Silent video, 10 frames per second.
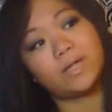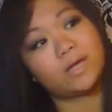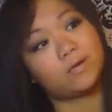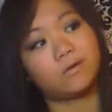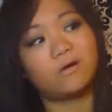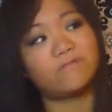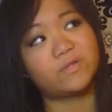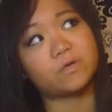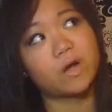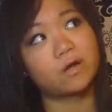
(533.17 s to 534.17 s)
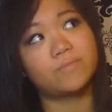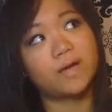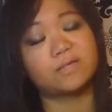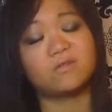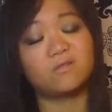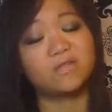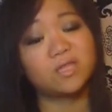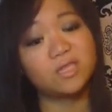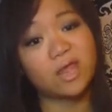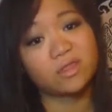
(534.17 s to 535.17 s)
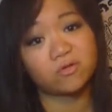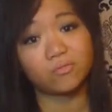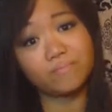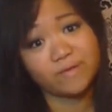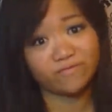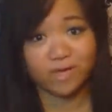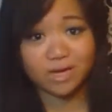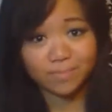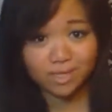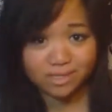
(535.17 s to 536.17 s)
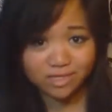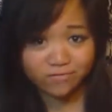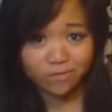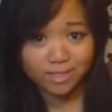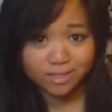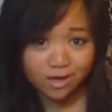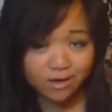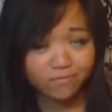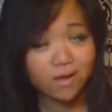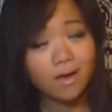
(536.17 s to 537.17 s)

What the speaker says: like, you know, if it's a crowded bus, you know, this is like the VIP seat for my stuff.